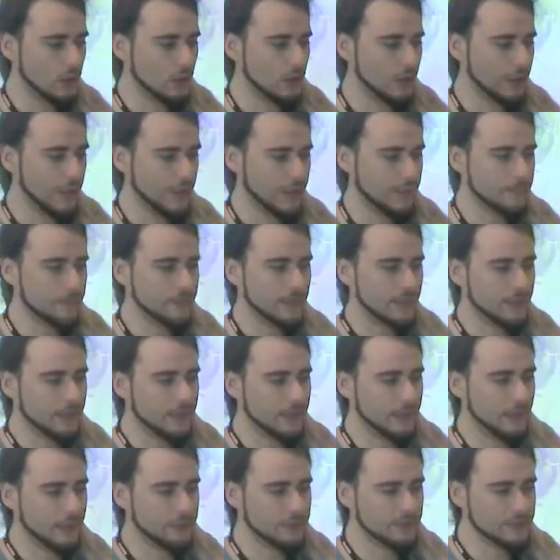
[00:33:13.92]
Okay,
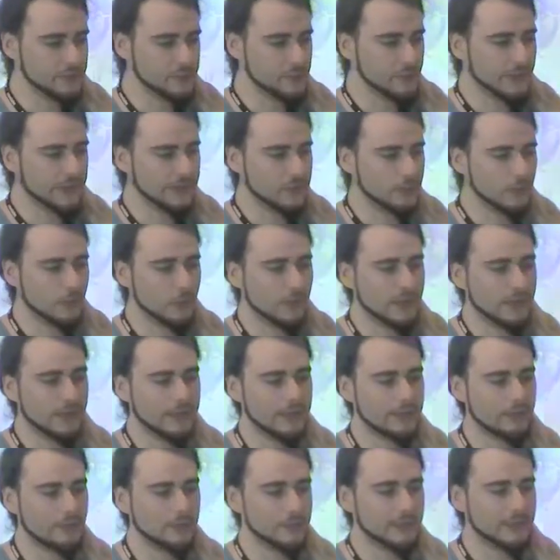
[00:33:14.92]
now this might look a
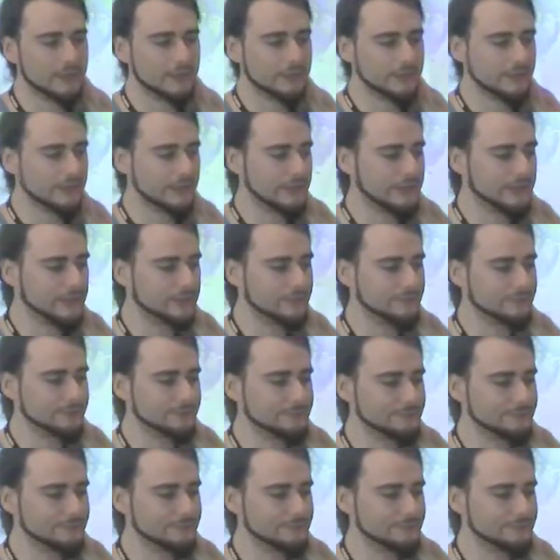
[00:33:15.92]
little bit uh,